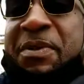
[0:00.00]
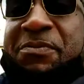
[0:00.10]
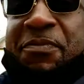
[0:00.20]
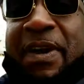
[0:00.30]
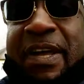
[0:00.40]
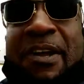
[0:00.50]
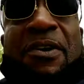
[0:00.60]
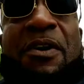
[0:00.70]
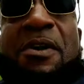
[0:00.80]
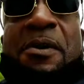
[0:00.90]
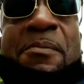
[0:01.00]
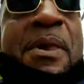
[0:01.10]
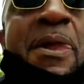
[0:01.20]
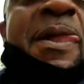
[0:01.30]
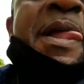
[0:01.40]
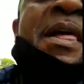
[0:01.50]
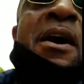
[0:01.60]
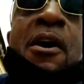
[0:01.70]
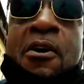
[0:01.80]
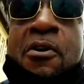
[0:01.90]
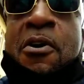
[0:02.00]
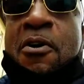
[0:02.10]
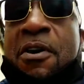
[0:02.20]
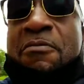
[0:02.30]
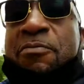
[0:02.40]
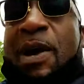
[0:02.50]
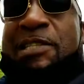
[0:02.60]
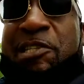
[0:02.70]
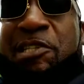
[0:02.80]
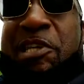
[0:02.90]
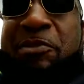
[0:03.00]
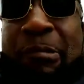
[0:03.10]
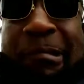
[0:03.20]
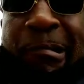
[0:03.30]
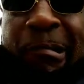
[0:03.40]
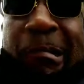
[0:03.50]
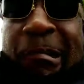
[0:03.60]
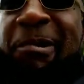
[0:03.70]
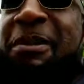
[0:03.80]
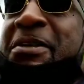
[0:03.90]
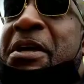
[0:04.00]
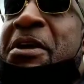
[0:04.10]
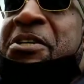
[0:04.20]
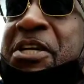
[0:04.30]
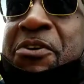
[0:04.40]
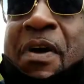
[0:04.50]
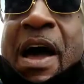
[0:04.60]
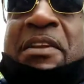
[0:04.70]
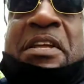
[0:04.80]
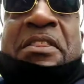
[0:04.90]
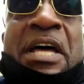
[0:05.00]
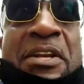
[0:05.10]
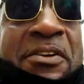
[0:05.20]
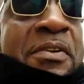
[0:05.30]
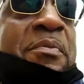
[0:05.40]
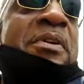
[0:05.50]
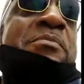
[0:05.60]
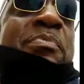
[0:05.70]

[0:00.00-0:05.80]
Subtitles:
his fucking Hulk Hogan voice and shit. Shit growling, thundering, all